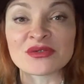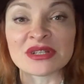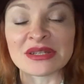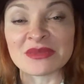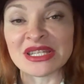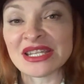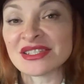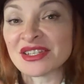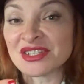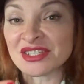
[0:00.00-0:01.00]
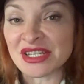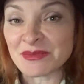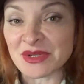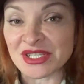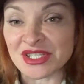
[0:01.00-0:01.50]
to eliminate the
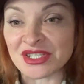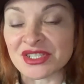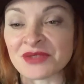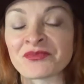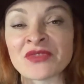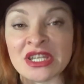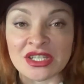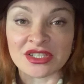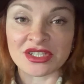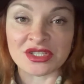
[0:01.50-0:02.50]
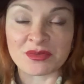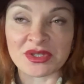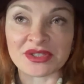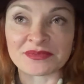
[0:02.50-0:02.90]
discrepancies in his bid.